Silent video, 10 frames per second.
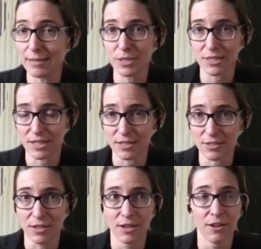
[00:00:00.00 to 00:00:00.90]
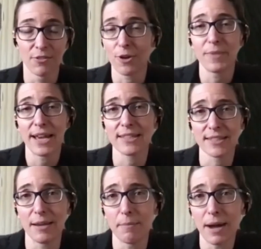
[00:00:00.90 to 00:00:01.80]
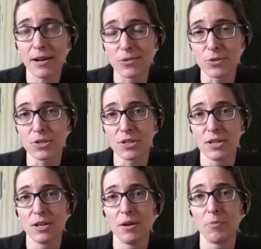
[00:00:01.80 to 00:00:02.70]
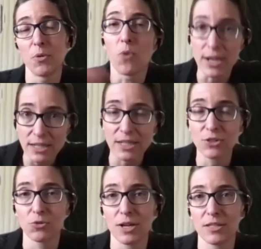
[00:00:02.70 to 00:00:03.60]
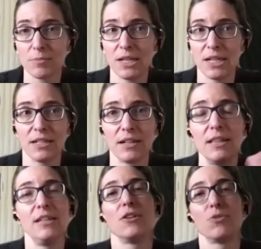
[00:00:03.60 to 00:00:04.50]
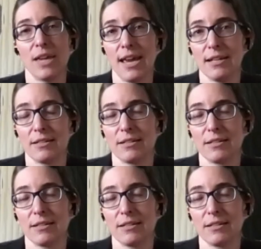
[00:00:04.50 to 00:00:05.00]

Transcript: disease from that same mouse, but one can transmit it and the other can't.